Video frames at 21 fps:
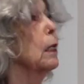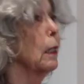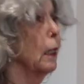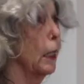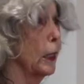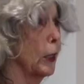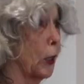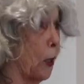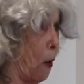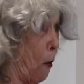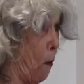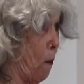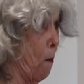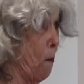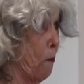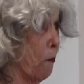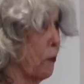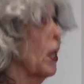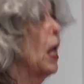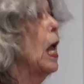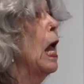Let's go."
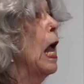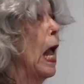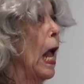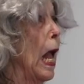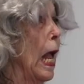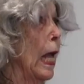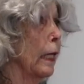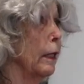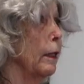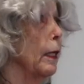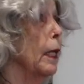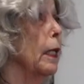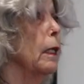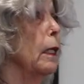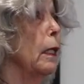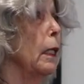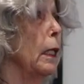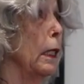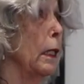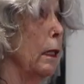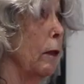And then
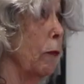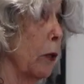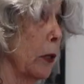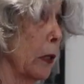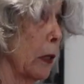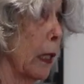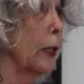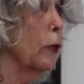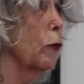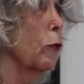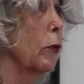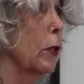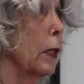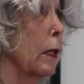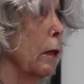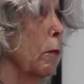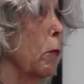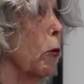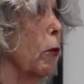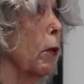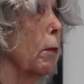he was interested
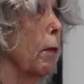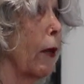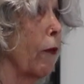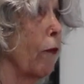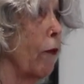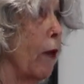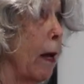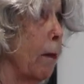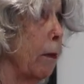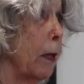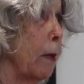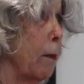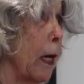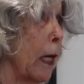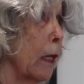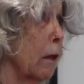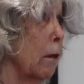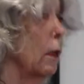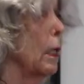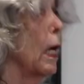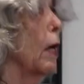more in my family
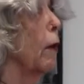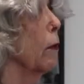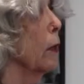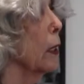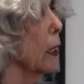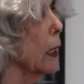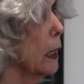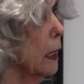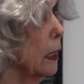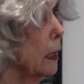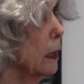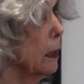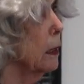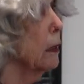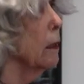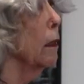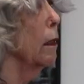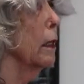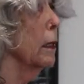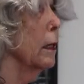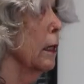background, how are the kids,
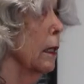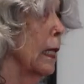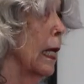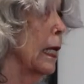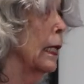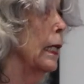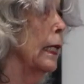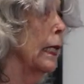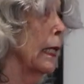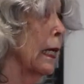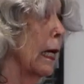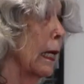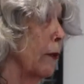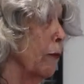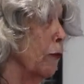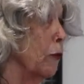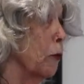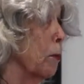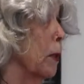and this and that, and he kind of knew.